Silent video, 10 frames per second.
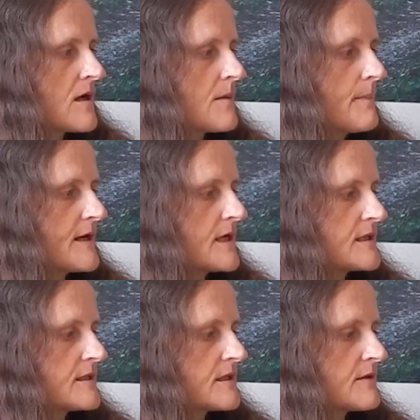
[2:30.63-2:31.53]

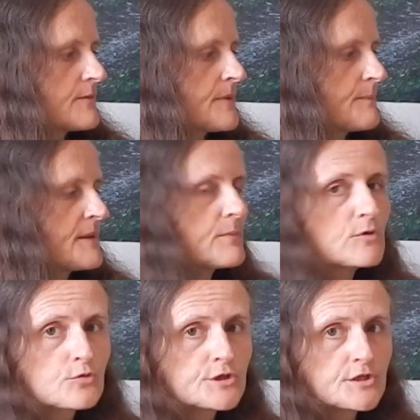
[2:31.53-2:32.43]
But
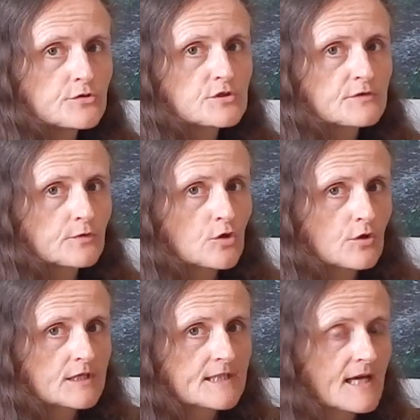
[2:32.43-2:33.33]
people who did use it for a
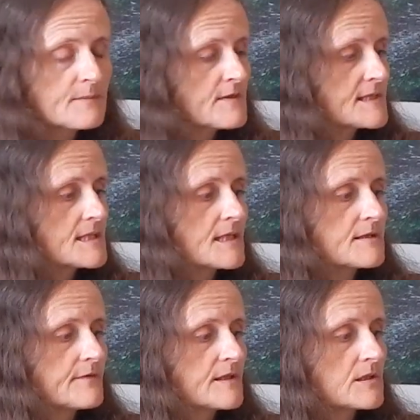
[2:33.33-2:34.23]
longer time, they
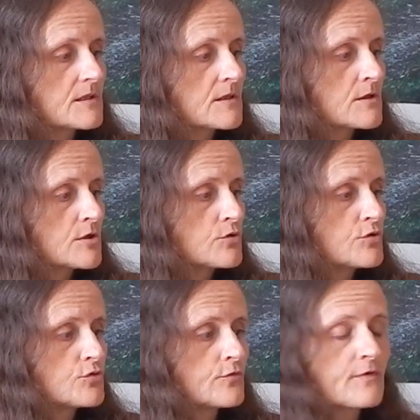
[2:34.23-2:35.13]
said that you
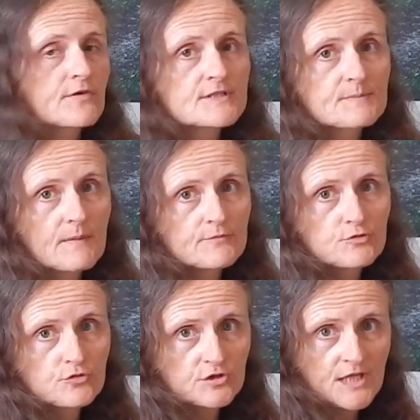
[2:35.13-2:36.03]
do the first month,
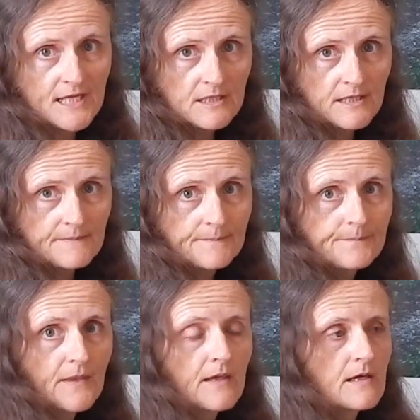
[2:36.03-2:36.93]
you do it daily.
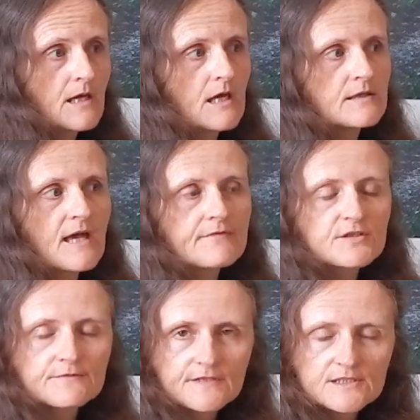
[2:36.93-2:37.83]
And
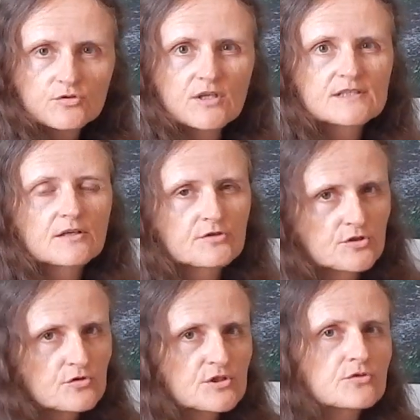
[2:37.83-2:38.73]
after this, you can start
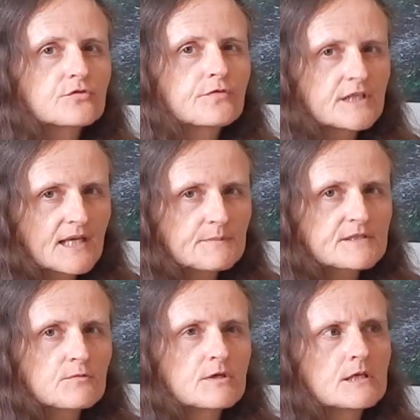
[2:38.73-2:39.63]
reducing to 3
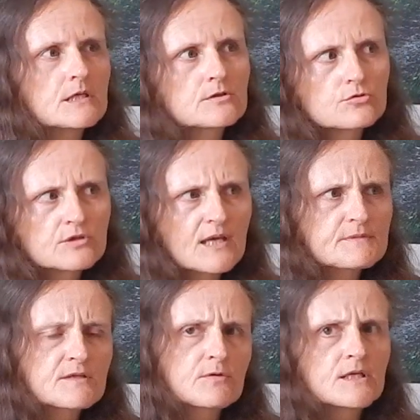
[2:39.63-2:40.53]
times a week, 2
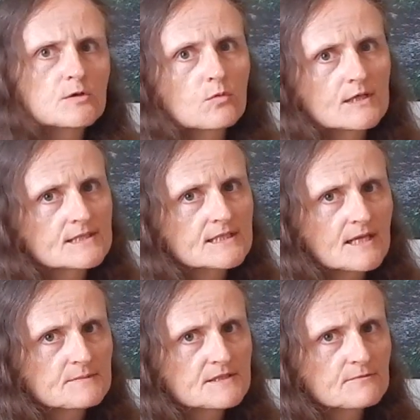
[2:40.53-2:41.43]
times a week, once
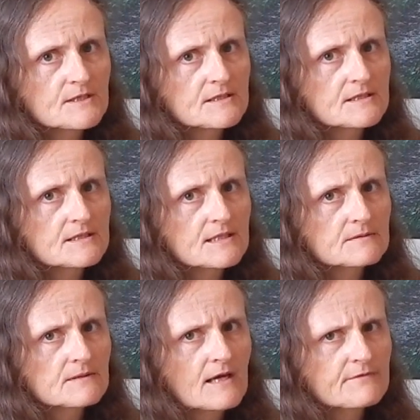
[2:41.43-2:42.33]
times a week,
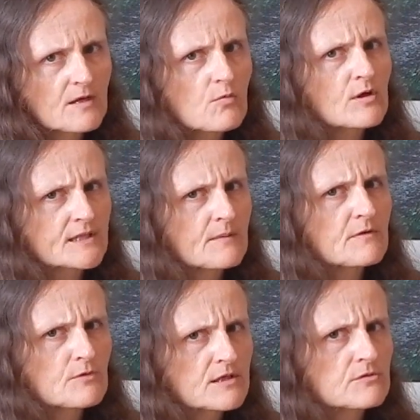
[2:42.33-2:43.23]
and I think 1 time
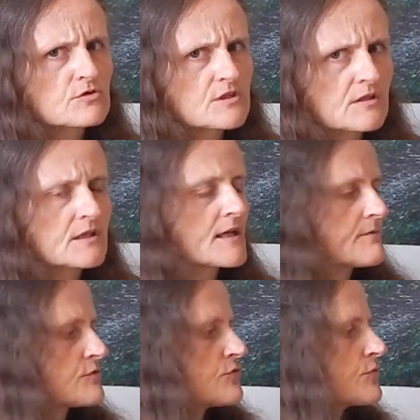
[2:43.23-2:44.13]
a week you're still going to
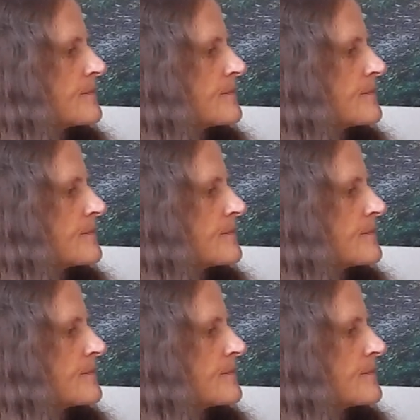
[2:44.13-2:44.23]
have to do.